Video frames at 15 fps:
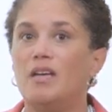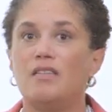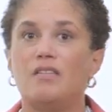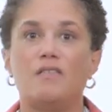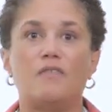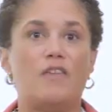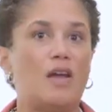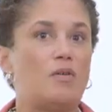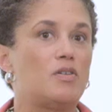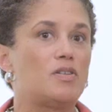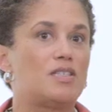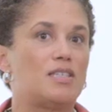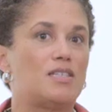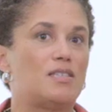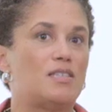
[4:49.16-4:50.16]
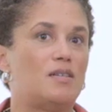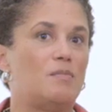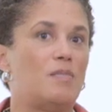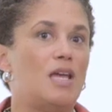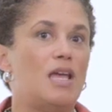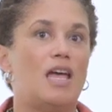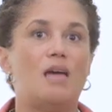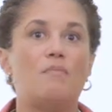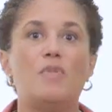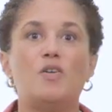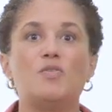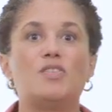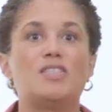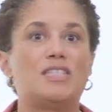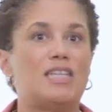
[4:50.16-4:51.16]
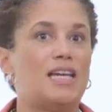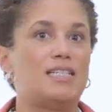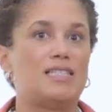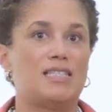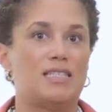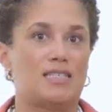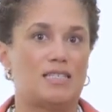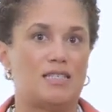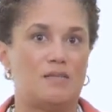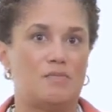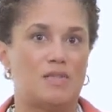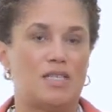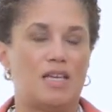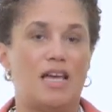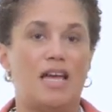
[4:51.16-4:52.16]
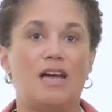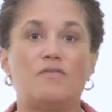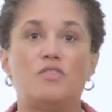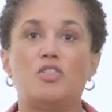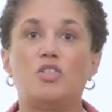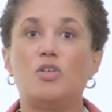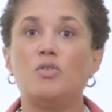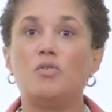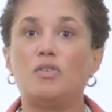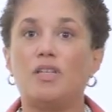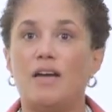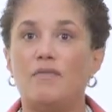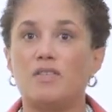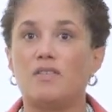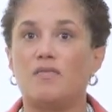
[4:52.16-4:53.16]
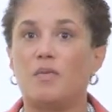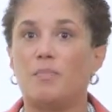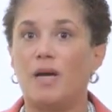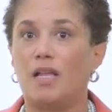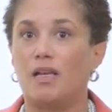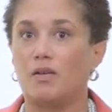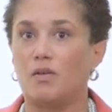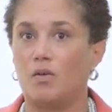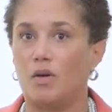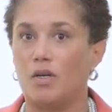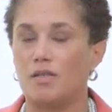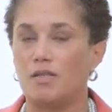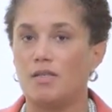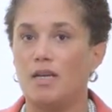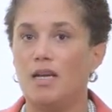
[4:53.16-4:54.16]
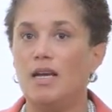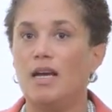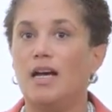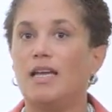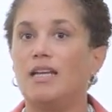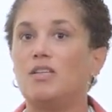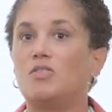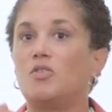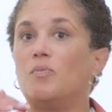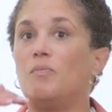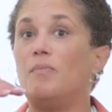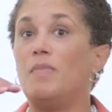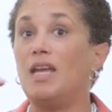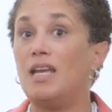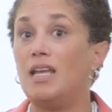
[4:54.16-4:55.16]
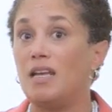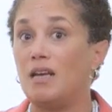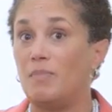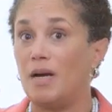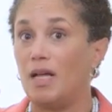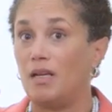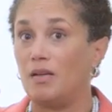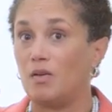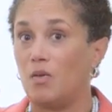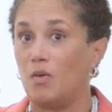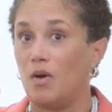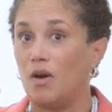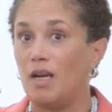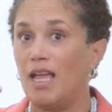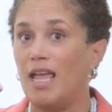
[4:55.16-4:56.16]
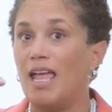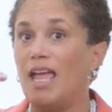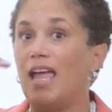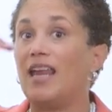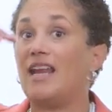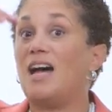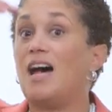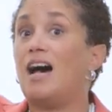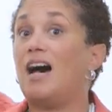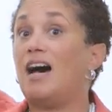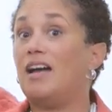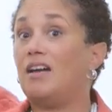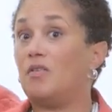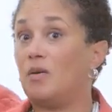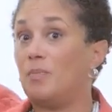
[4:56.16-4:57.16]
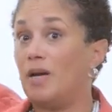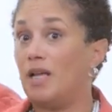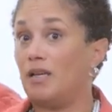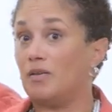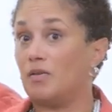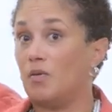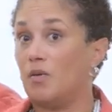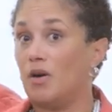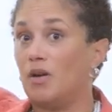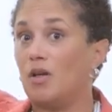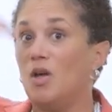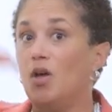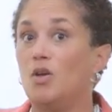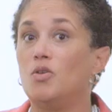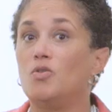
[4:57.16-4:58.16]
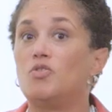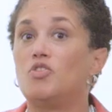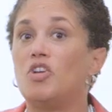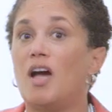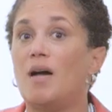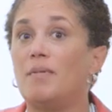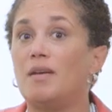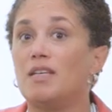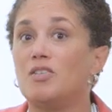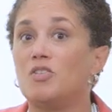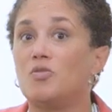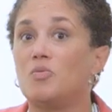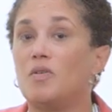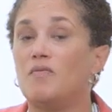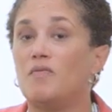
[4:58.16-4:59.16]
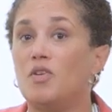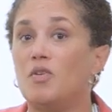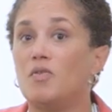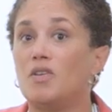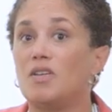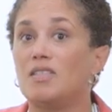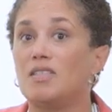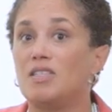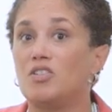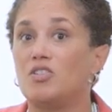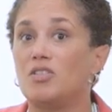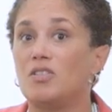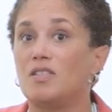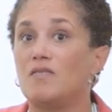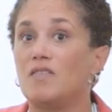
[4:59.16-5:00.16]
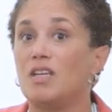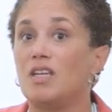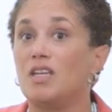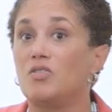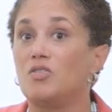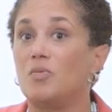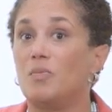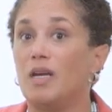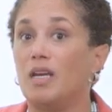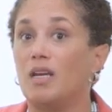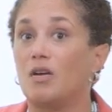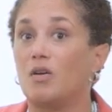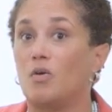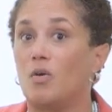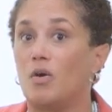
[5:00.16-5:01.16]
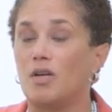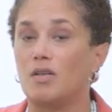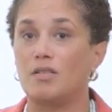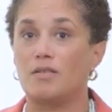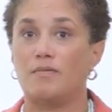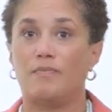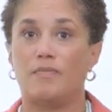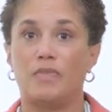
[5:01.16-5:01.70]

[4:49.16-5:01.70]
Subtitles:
The federal system and most state systems have two levels of appellate courts: an intermediate appellate court and a higher appellate court, whose job it is to review the decisions of the intermediate court.